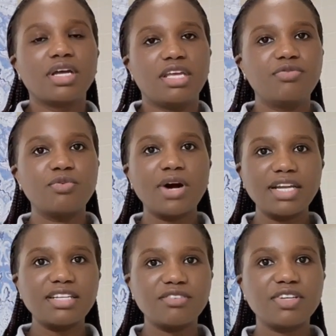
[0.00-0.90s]
if
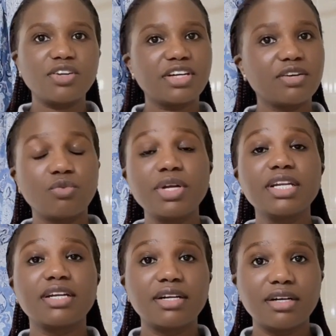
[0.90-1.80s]
one DV lottery
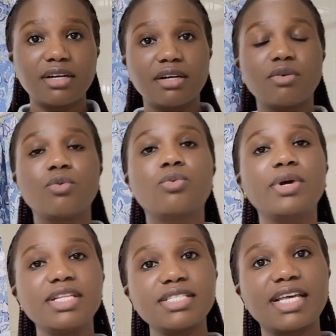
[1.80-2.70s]
winner
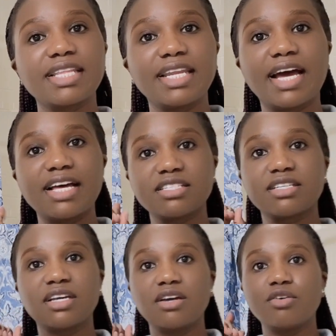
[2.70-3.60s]
wins and then has
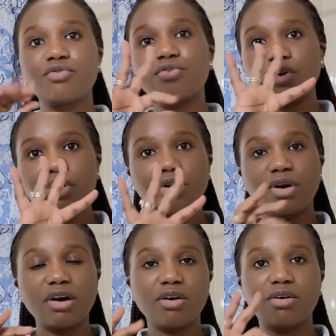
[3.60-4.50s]

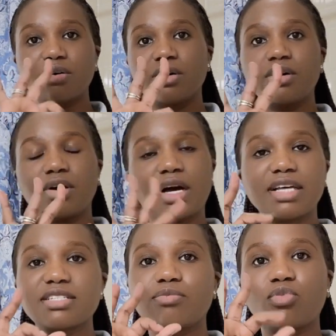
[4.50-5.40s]

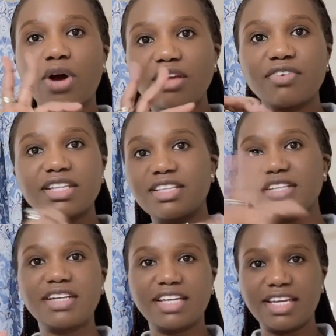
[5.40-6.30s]
a wife and then
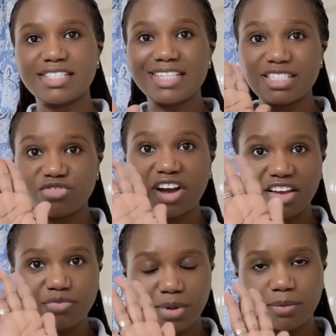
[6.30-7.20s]
3 kids, that's
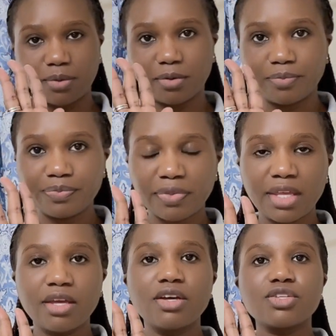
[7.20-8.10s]
5 people.
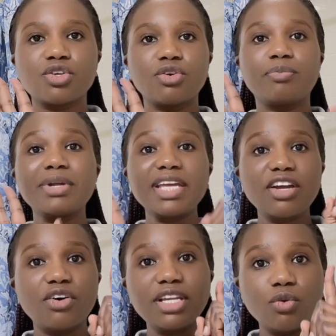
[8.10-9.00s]
So you're bringing
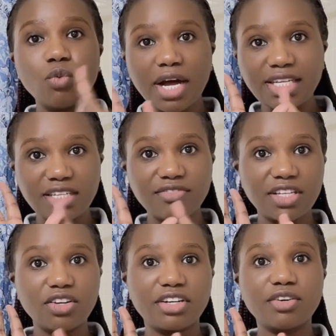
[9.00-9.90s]
only one DV
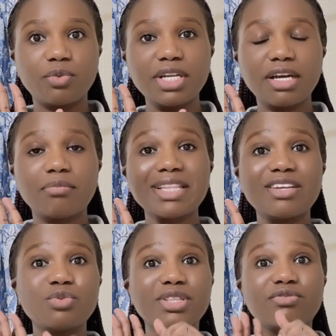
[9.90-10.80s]
lottery winner, but
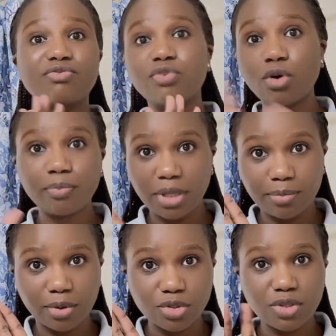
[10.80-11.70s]
then with 4
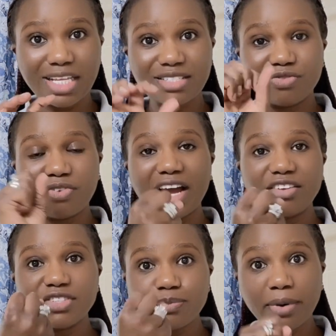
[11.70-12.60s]
people. So that's
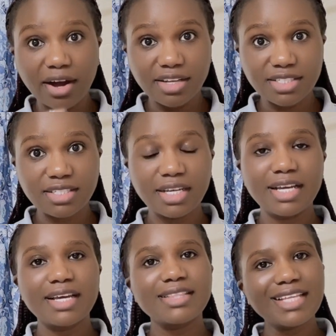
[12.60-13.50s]
5 spots
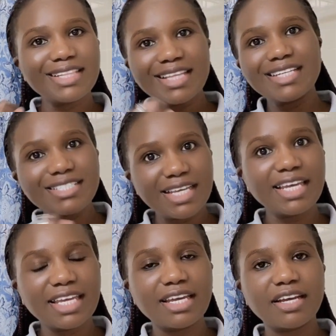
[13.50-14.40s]
that they're
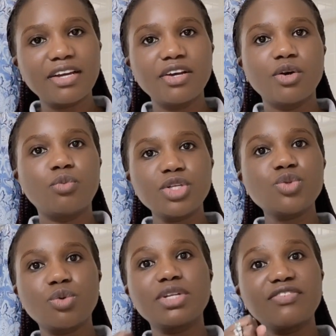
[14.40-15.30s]
taking, which
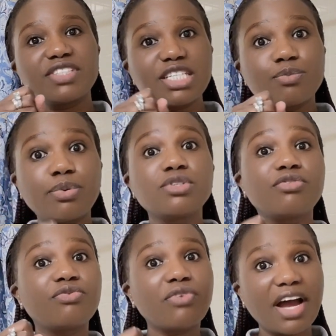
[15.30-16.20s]
you could have just put
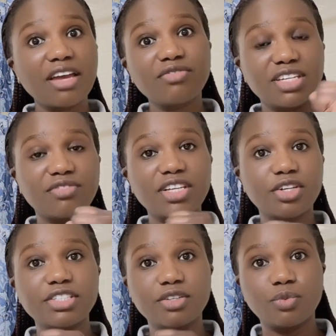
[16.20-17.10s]
5 DV
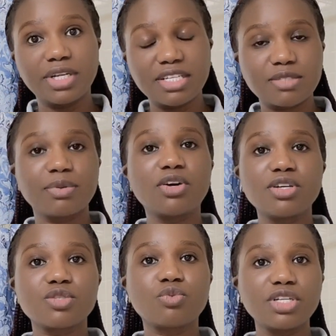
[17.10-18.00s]
lottery winners.
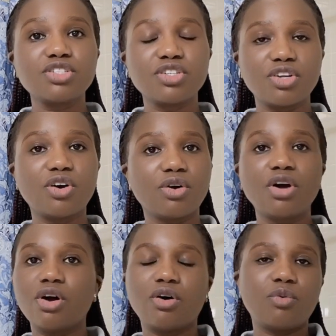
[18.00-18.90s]
Because what
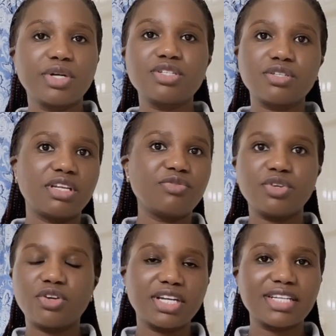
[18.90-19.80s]
or what if you
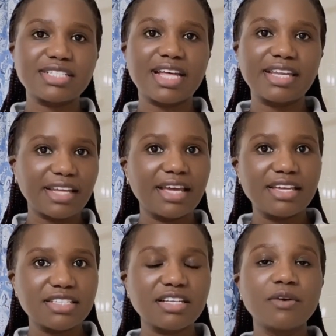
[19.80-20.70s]
don't understand
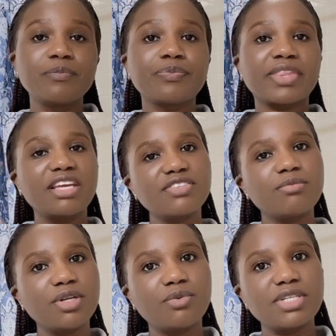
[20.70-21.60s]
is, if
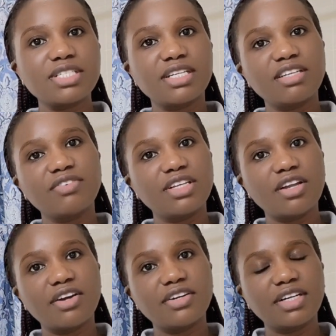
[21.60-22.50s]
somebody wins a DV
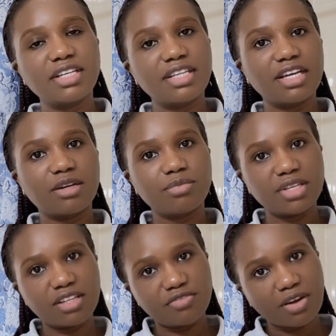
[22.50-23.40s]
lottery, they can
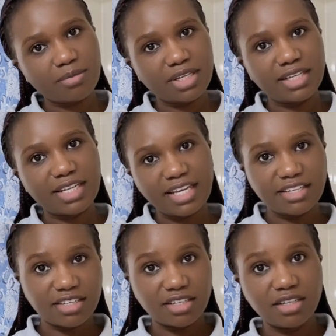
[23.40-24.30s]
bring their family
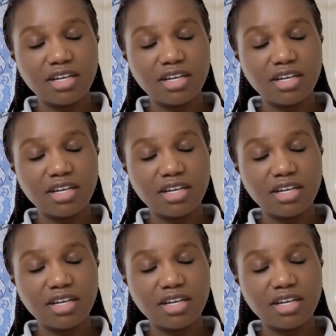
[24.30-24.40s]
later.